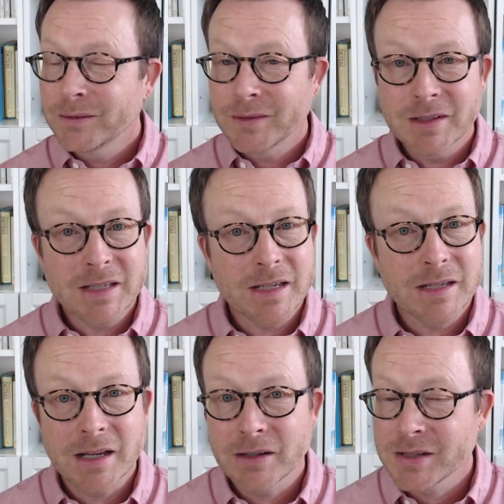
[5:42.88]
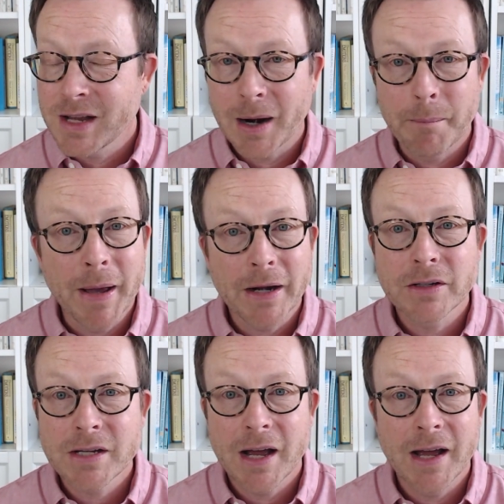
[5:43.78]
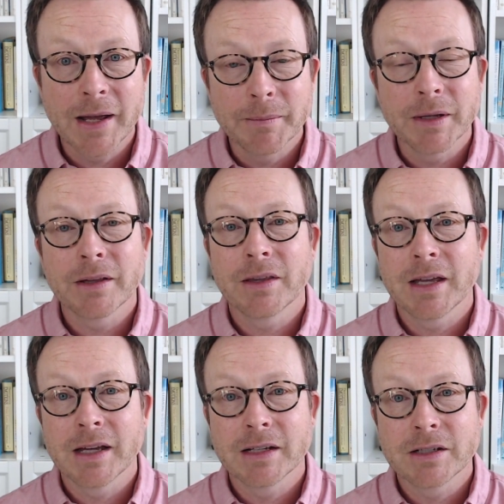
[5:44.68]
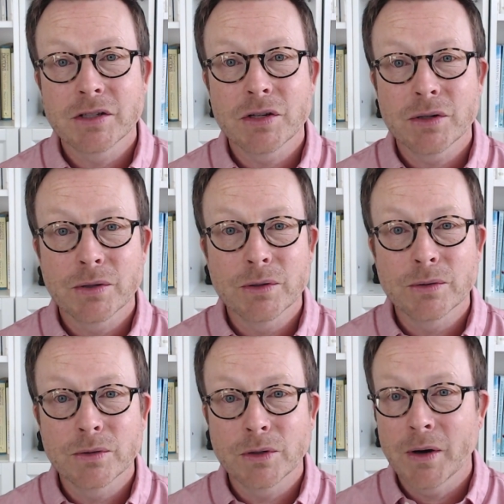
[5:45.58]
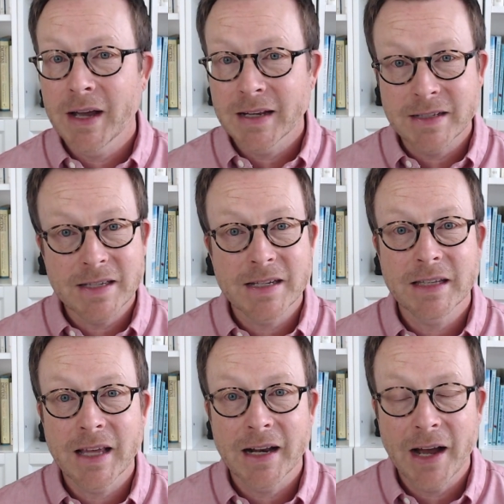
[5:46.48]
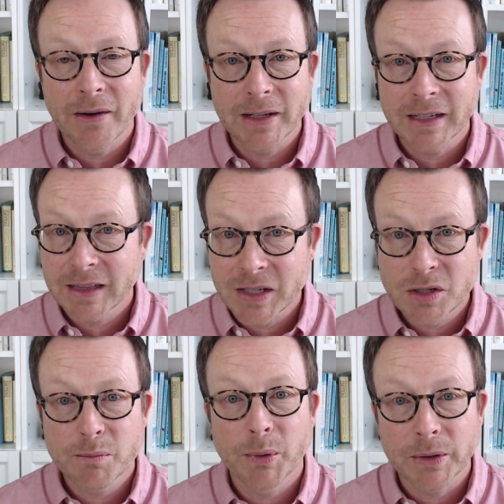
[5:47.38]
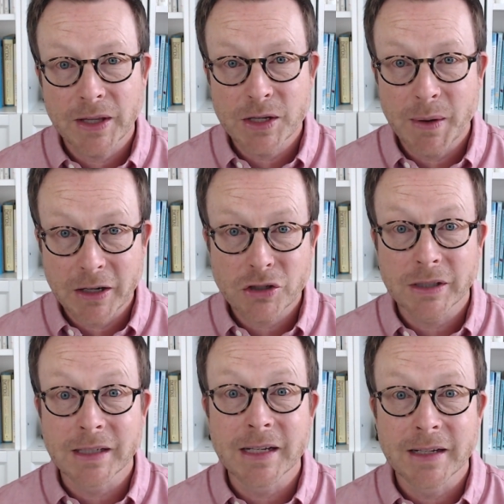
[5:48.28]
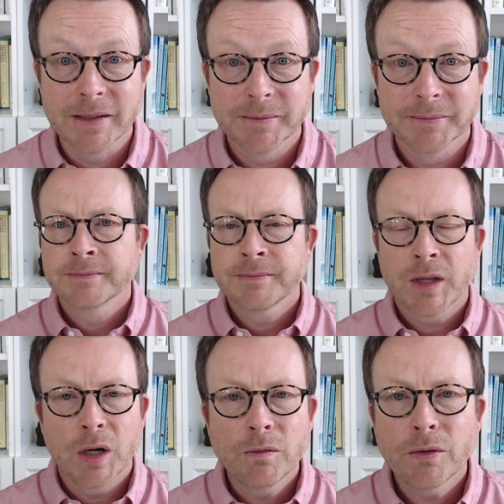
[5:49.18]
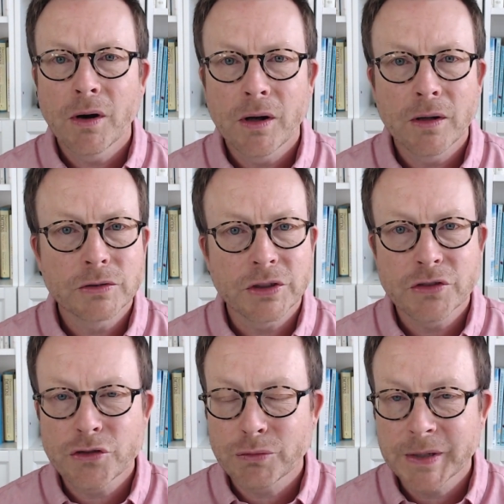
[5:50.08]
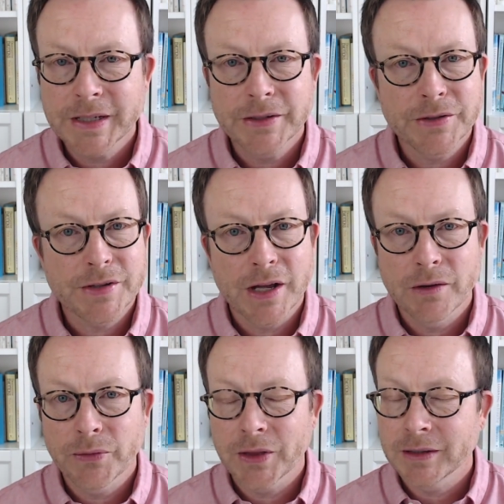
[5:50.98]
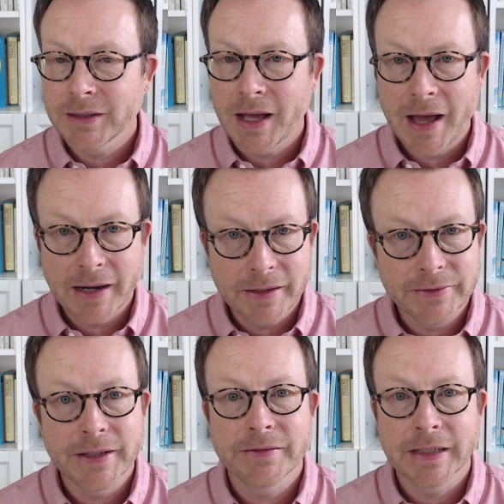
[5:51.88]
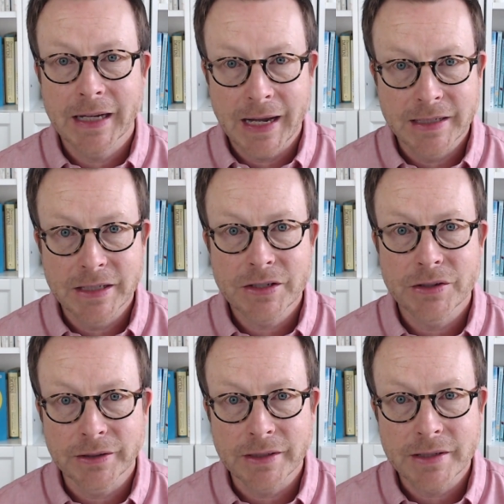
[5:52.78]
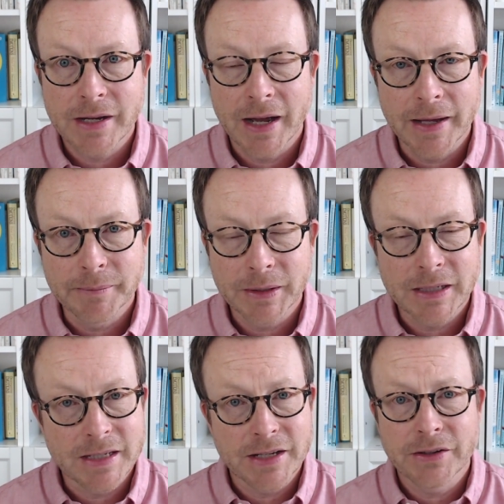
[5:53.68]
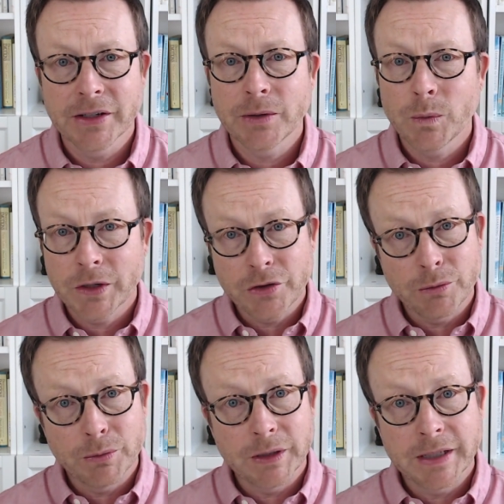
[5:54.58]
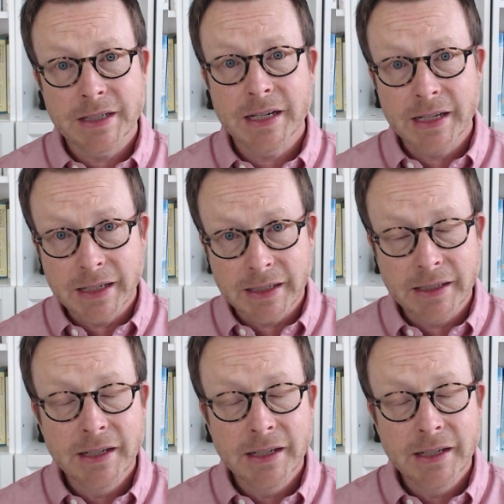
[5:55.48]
there's not a better time than to go ahead and seek that out and get the support that you actually need. Overall, just treat yourself with a lot of love and kindness during this time, considering what you're really needing,